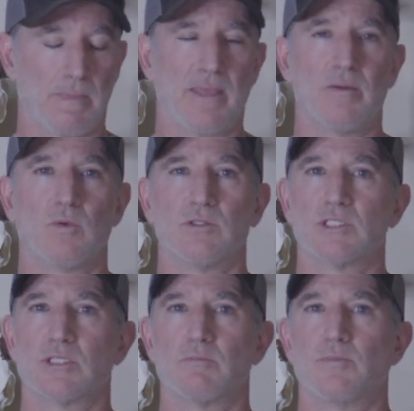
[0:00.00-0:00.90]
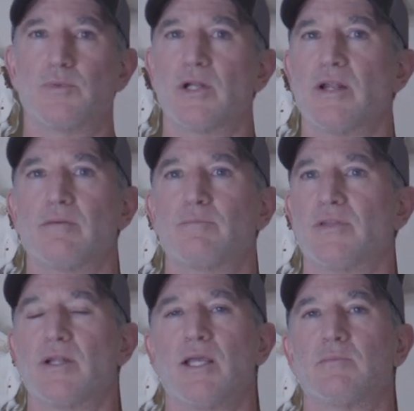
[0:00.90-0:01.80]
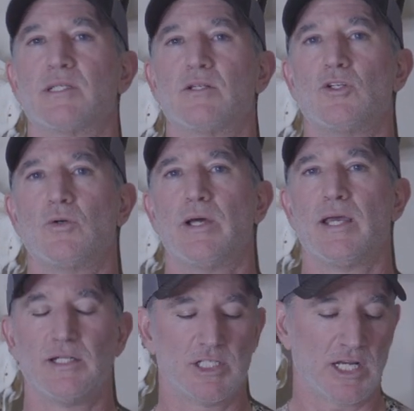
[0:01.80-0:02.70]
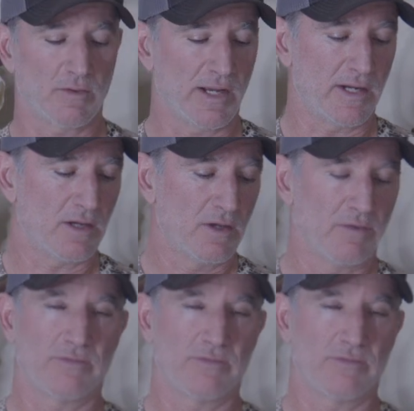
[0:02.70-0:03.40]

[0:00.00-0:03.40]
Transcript: and we'll just put the names into a generator